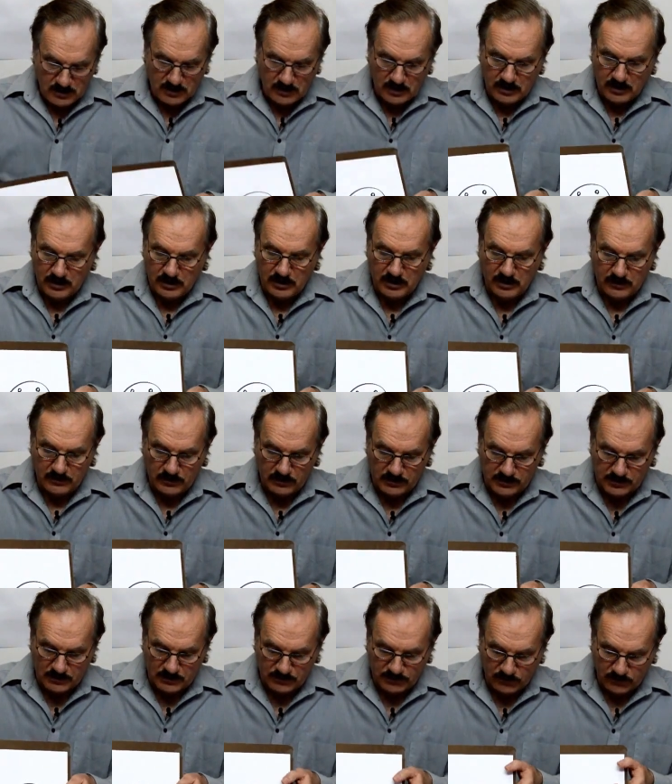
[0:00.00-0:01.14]
And there's
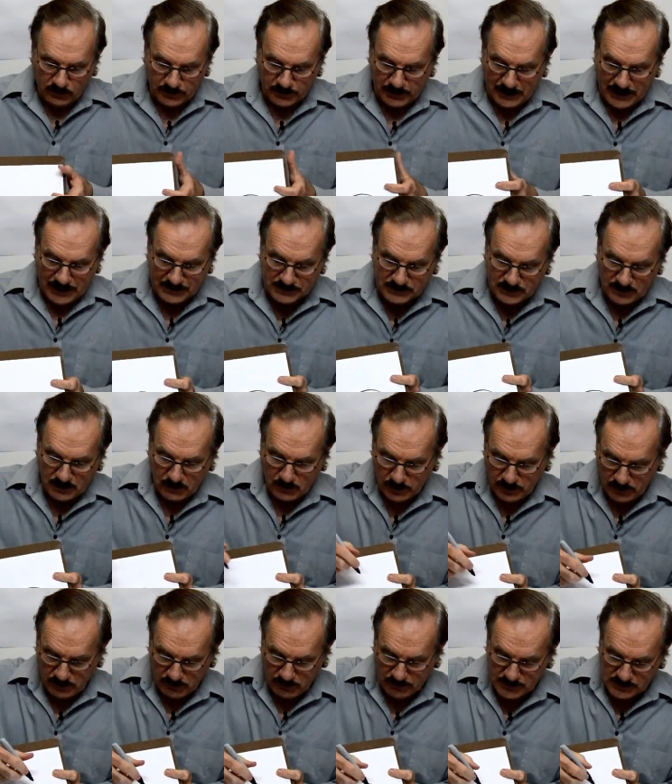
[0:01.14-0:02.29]
our 4 dots. Now we
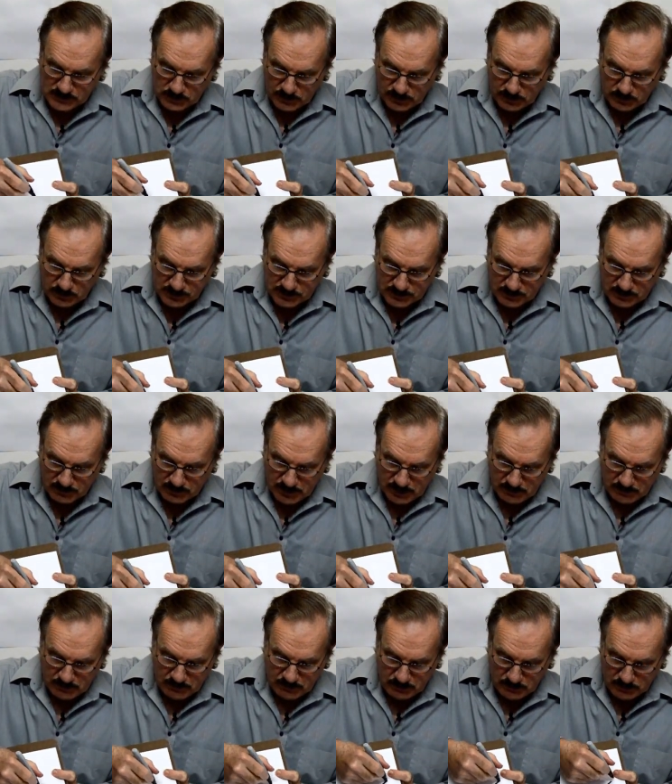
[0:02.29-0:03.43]
know this one was the ground,